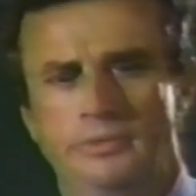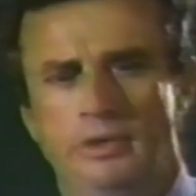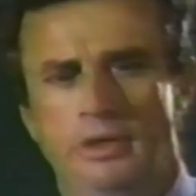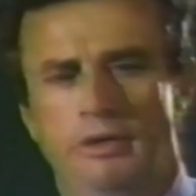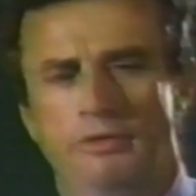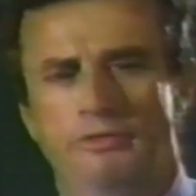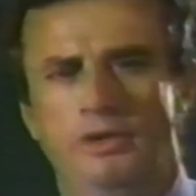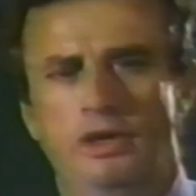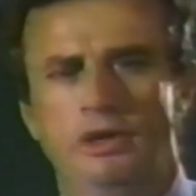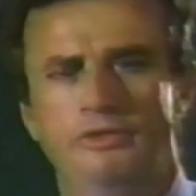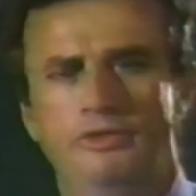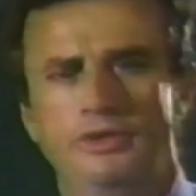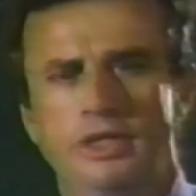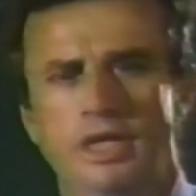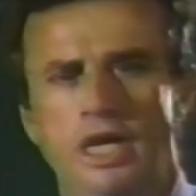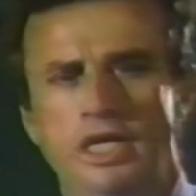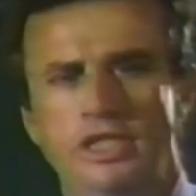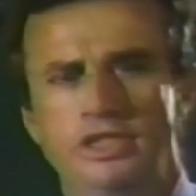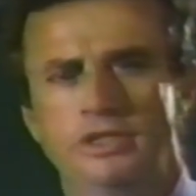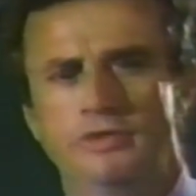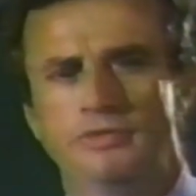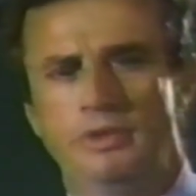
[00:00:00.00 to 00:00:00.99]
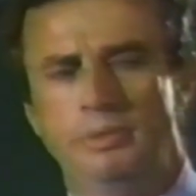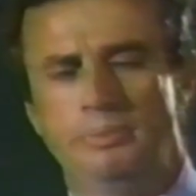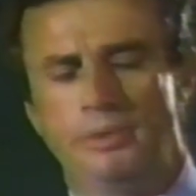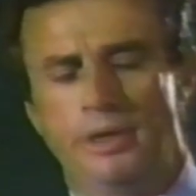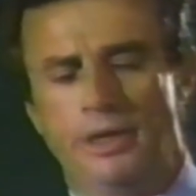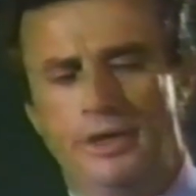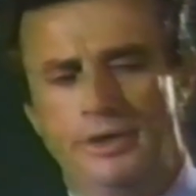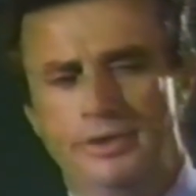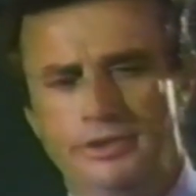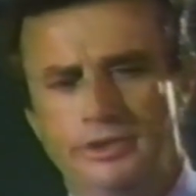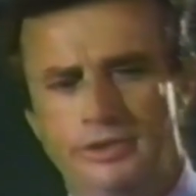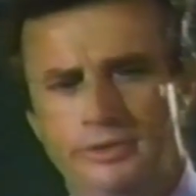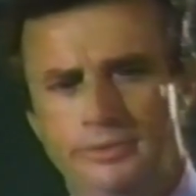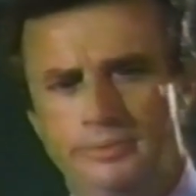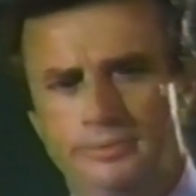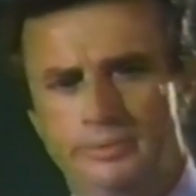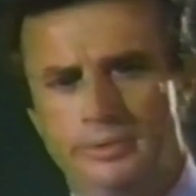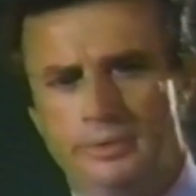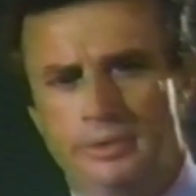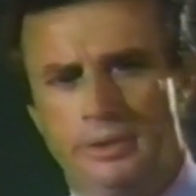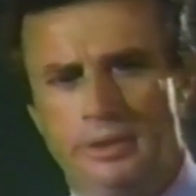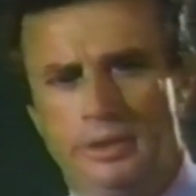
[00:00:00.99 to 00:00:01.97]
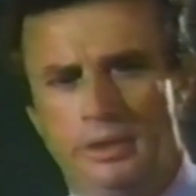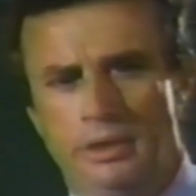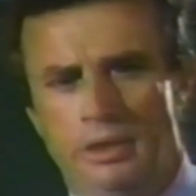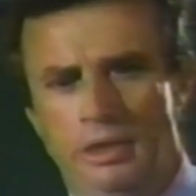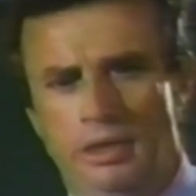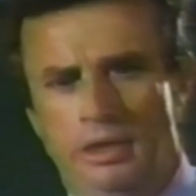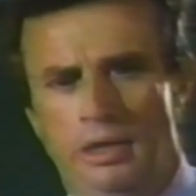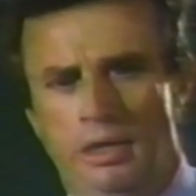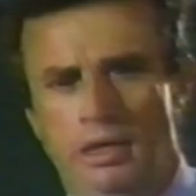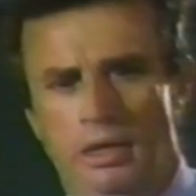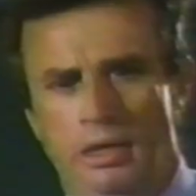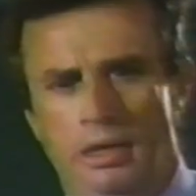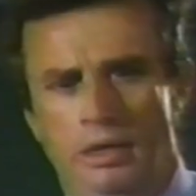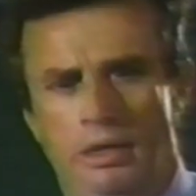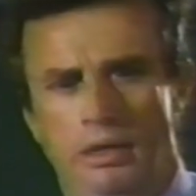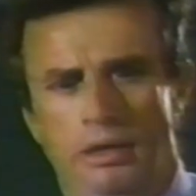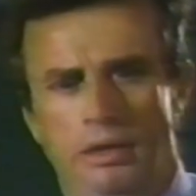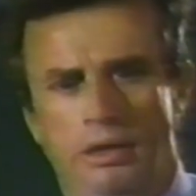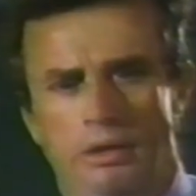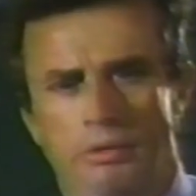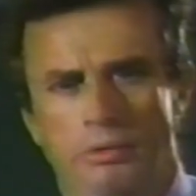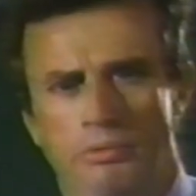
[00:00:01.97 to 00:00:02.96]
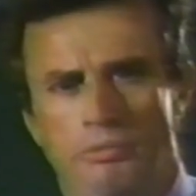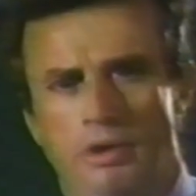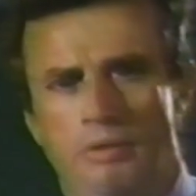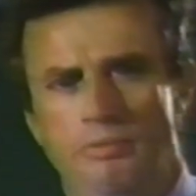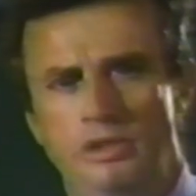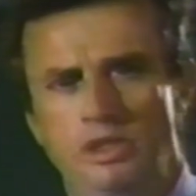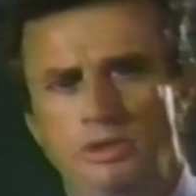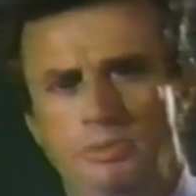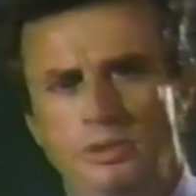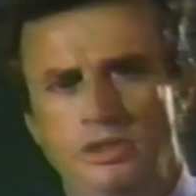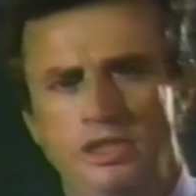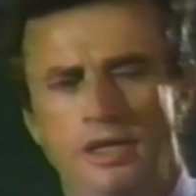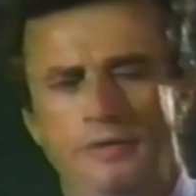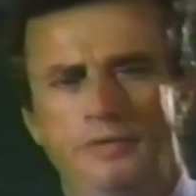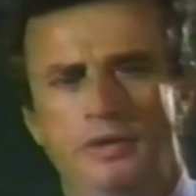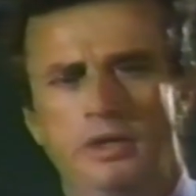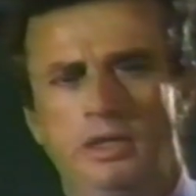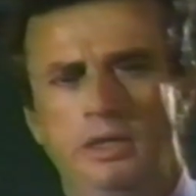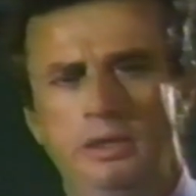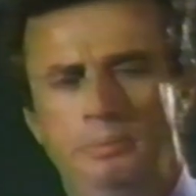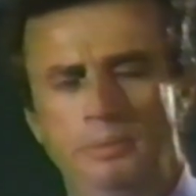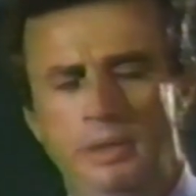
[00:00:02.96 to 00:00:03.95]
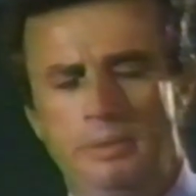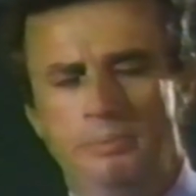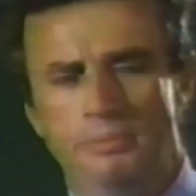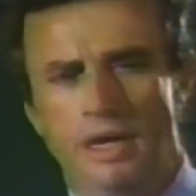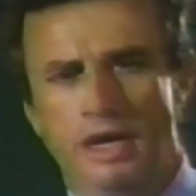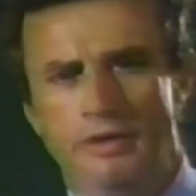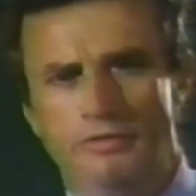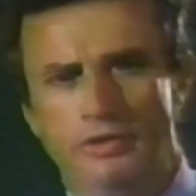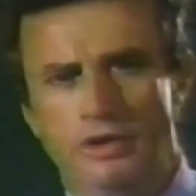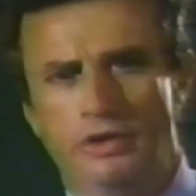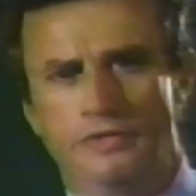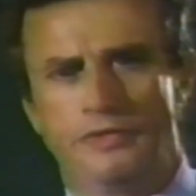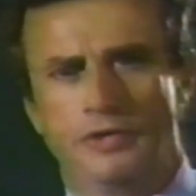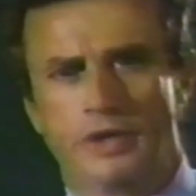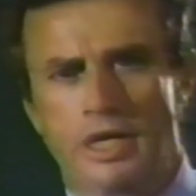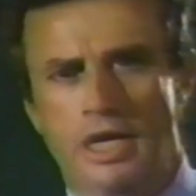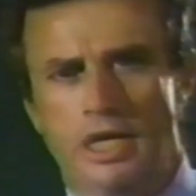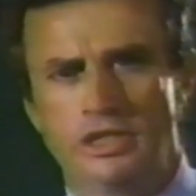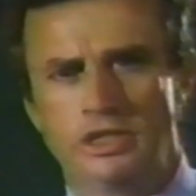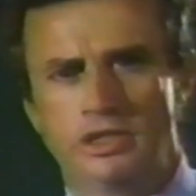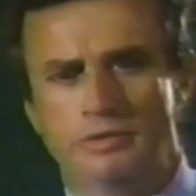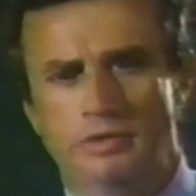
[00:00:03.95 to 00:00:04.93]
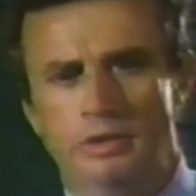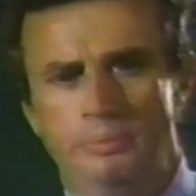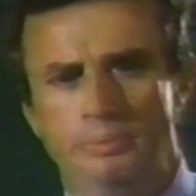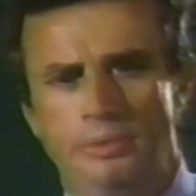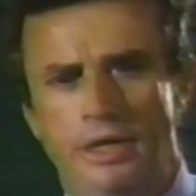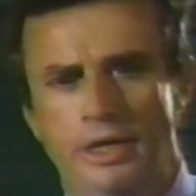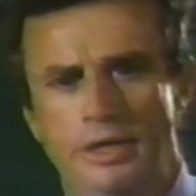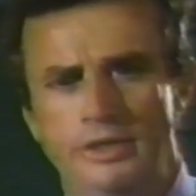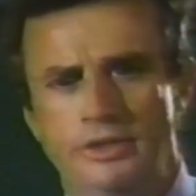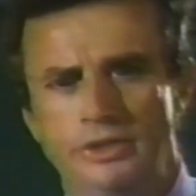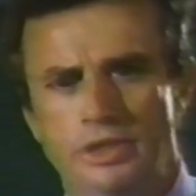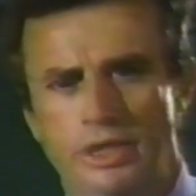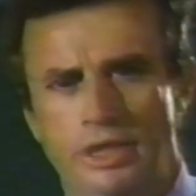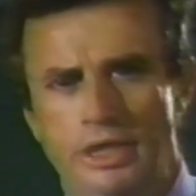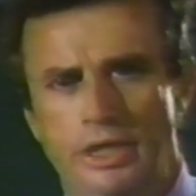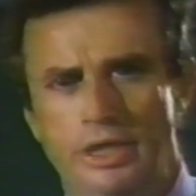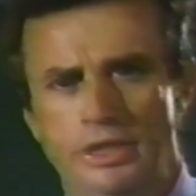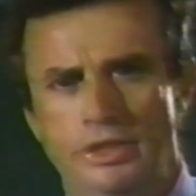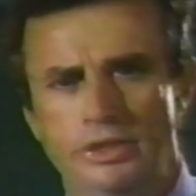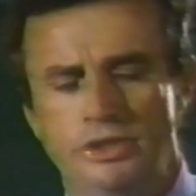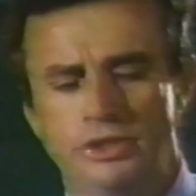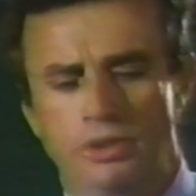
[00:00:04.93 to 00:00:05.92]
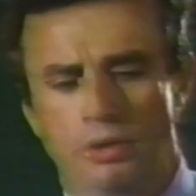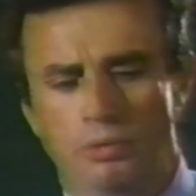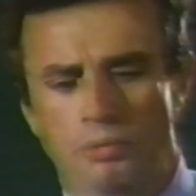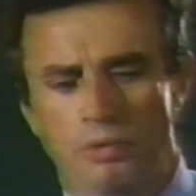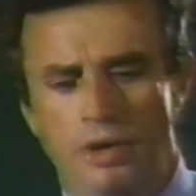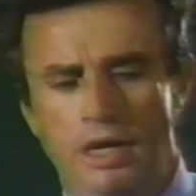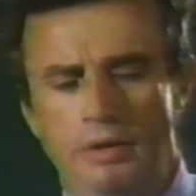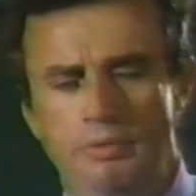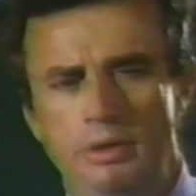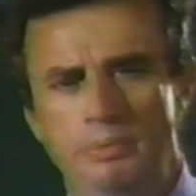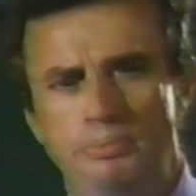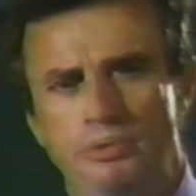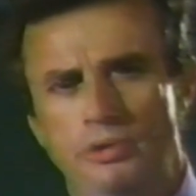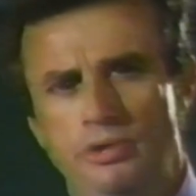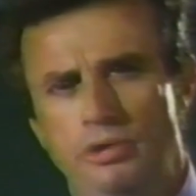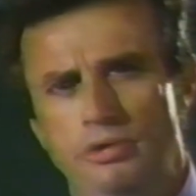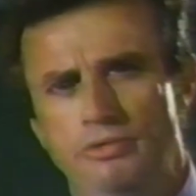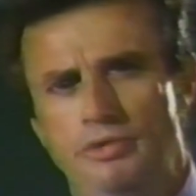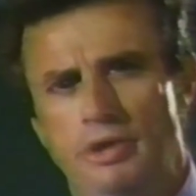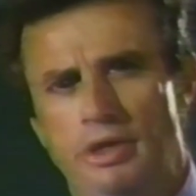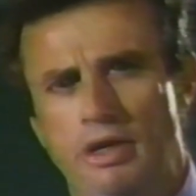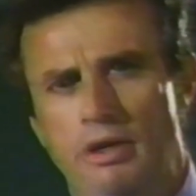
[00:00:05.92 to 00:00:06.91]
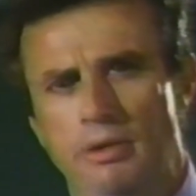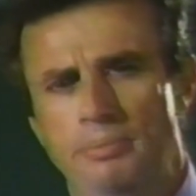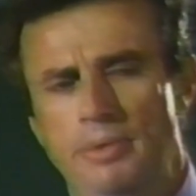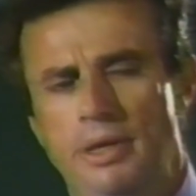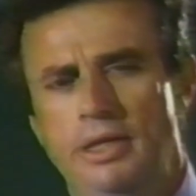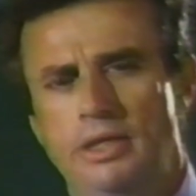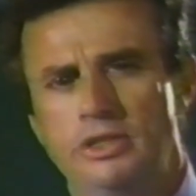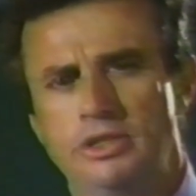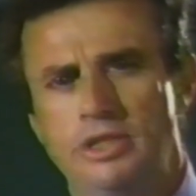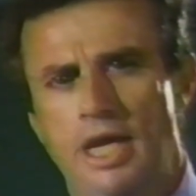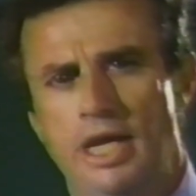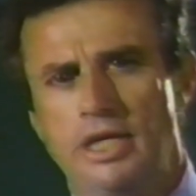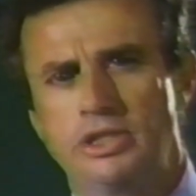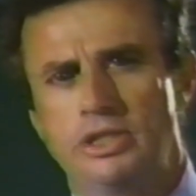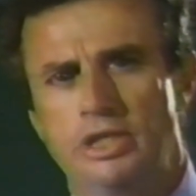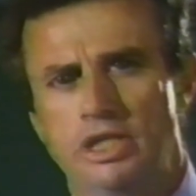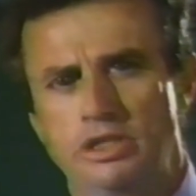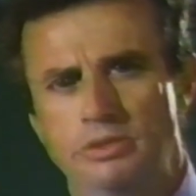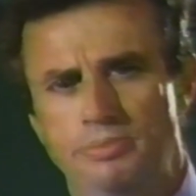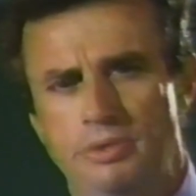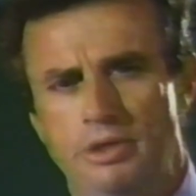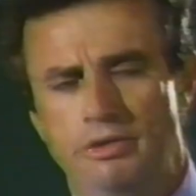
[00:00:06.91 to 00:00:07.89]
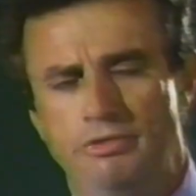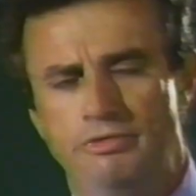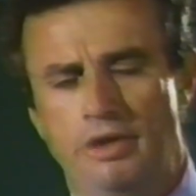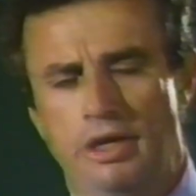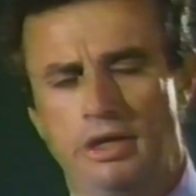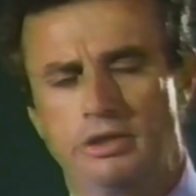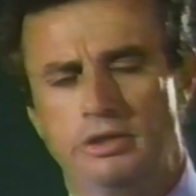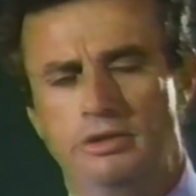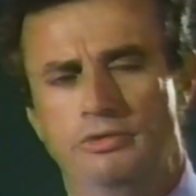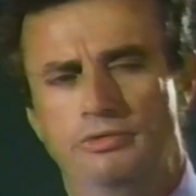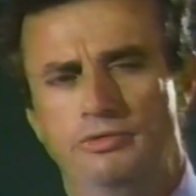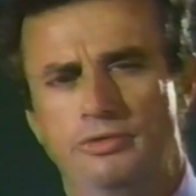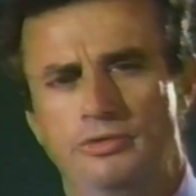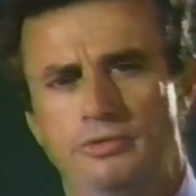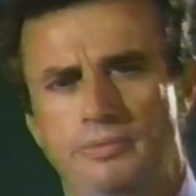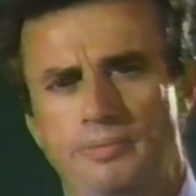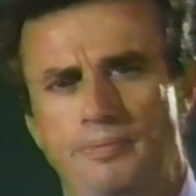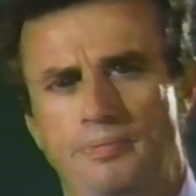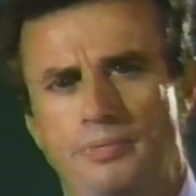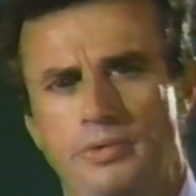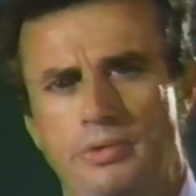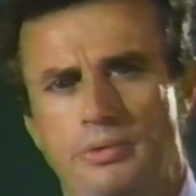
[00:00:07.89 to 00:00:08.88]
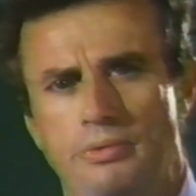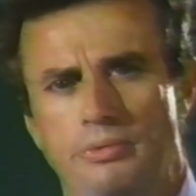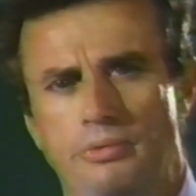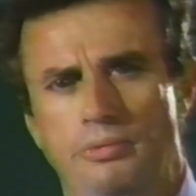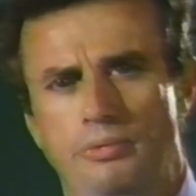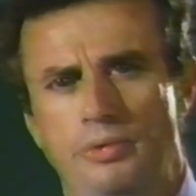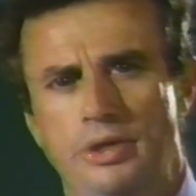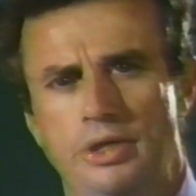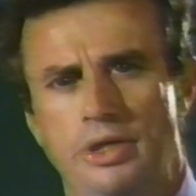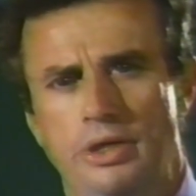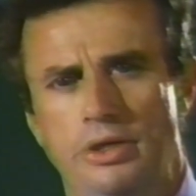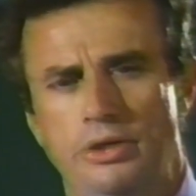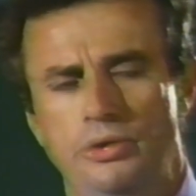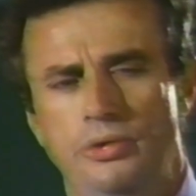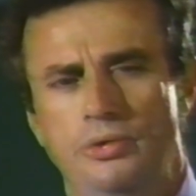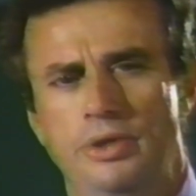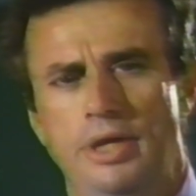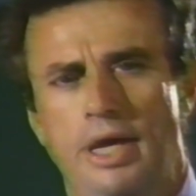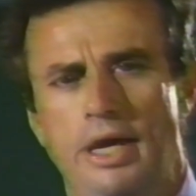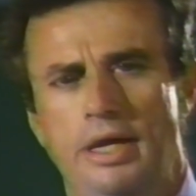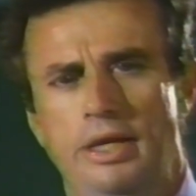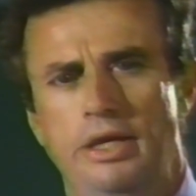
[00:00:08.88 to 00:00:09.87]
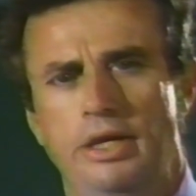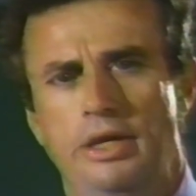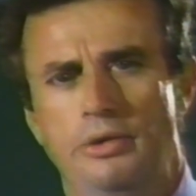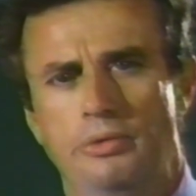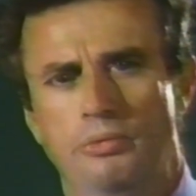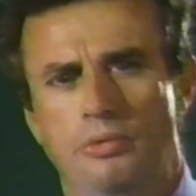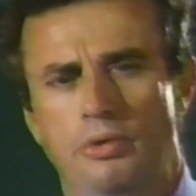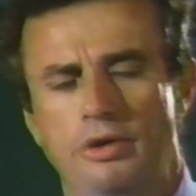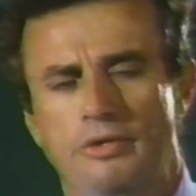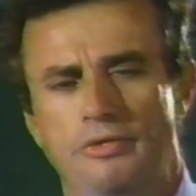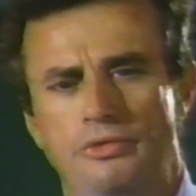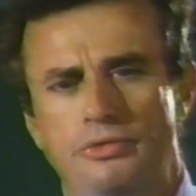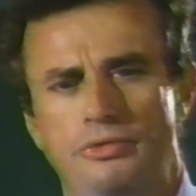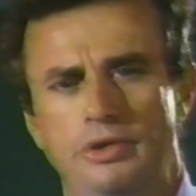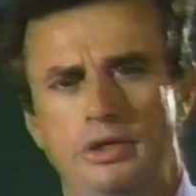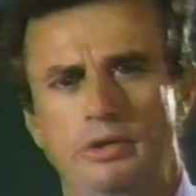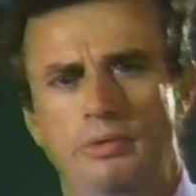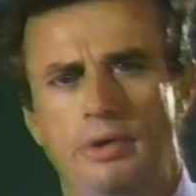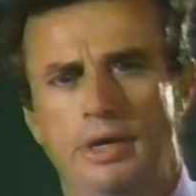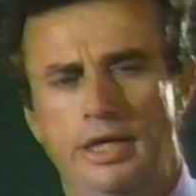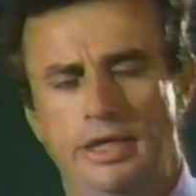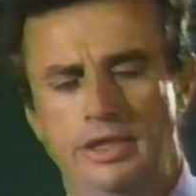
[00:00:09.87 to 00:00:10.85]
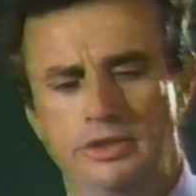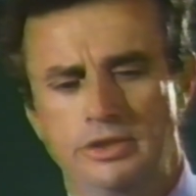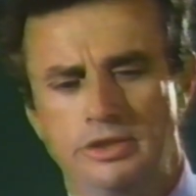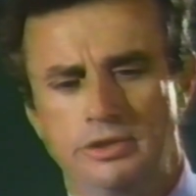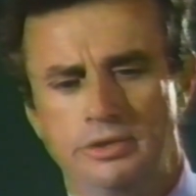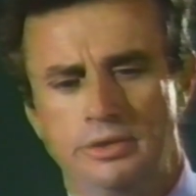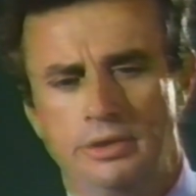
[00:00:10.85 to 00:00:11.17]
Verification of repairs. What we specifically mean by verification of repairs is the way we prove that our maintenance action has been effective. We can do that in one of three ways.